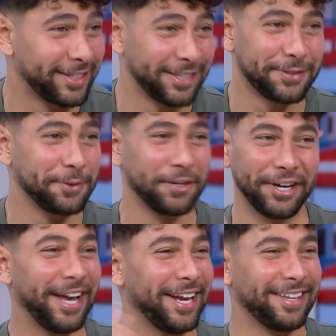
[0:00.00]
Let's tour
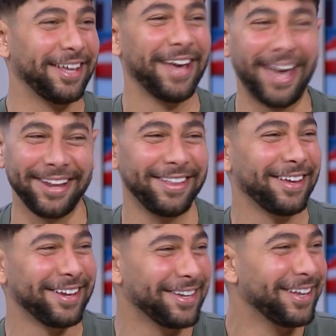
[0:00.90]
anything.
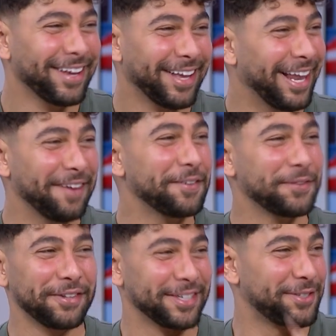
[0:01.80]
Let me
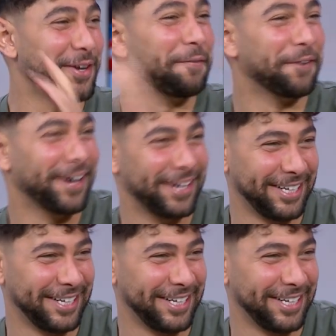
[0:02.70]
tour the sofa.